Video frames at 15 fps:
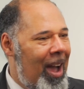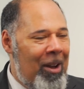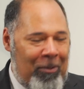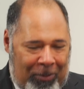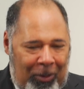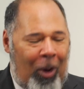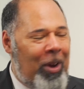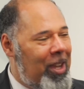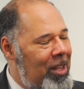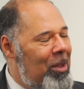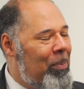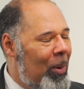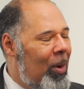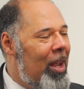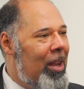frog in the
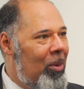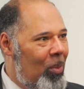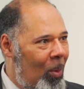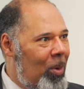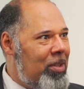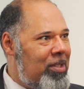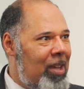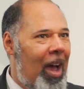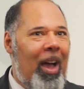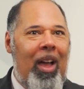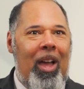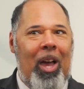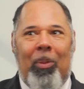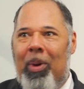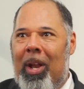boiling water,
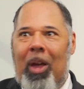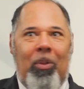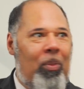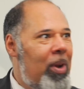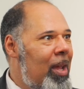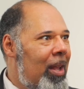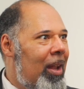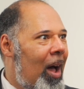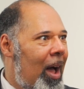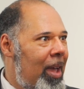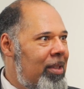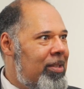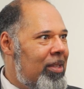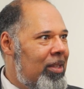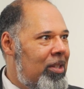and we don't
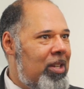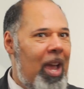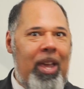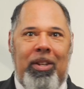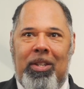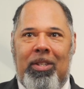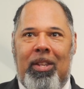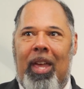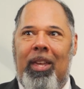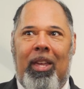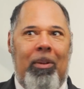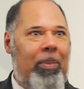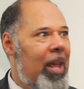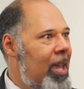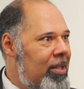realize that the change is
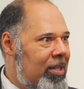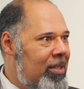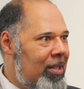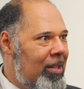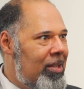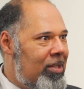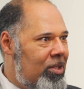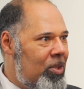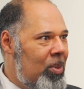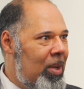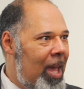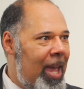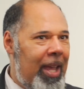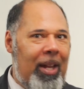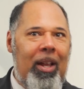taking place until it's too
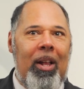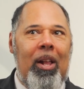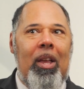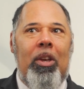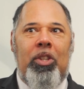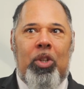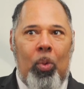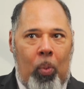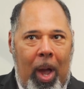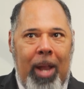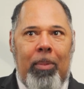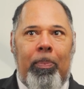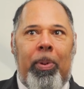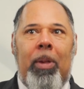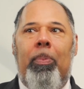late. So
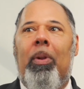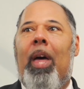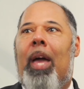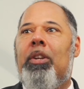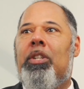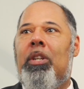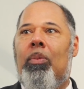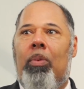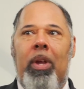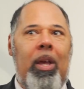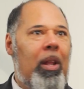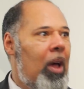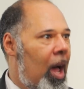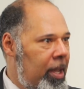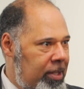when people actually
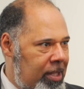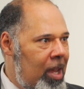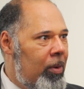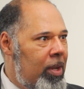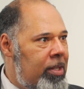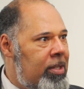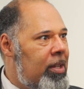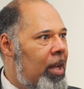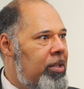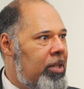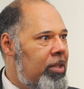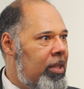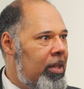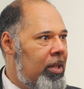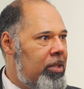realize there is such a
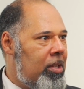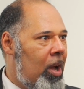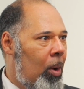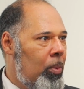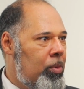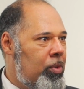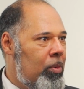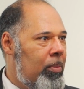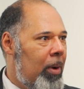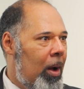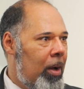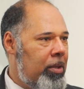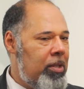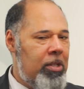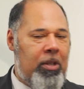thing as cultural
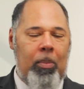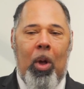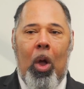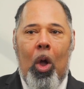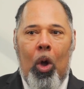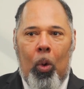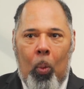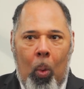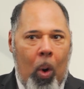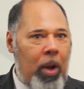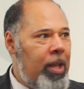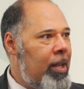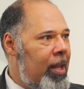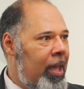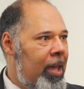Marxism, what
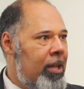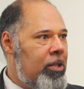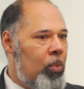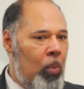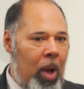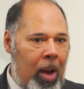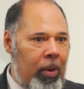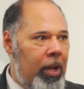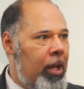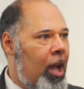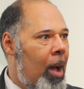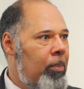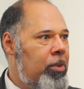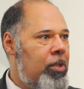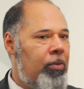it is, where it
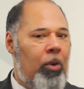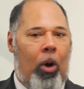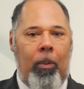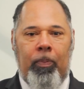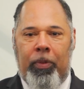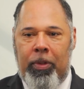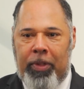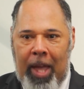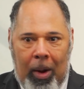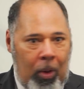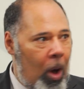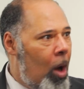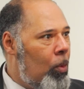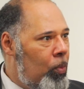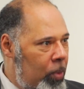comes from, that there
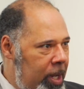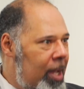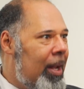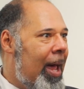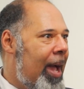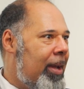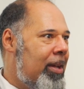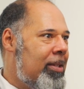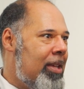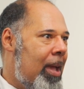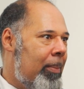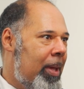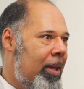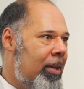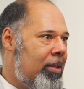are real
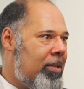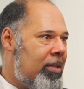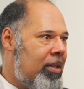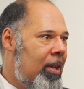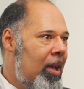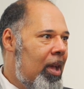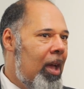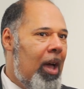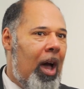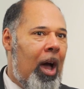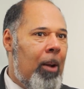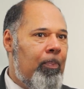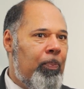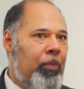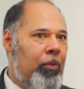academics
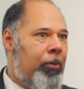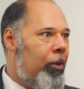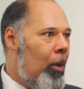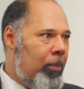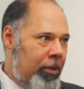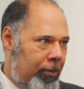from the